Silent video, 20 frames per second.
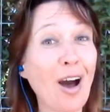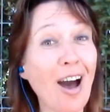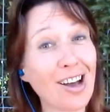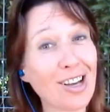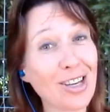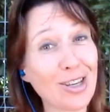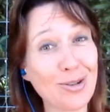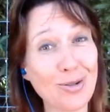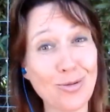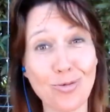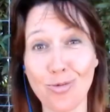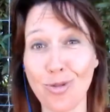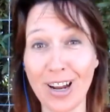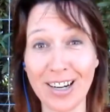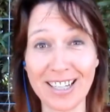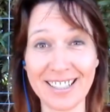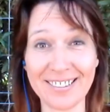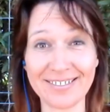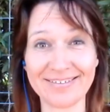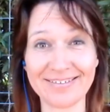are you
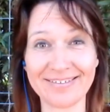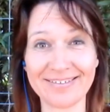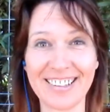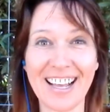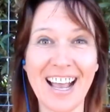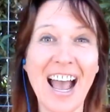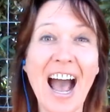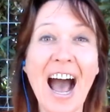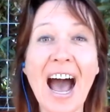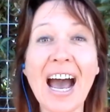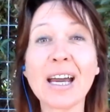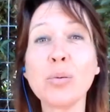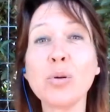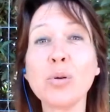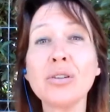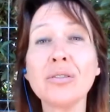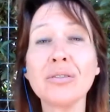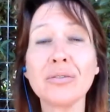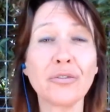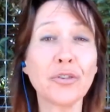ready? I will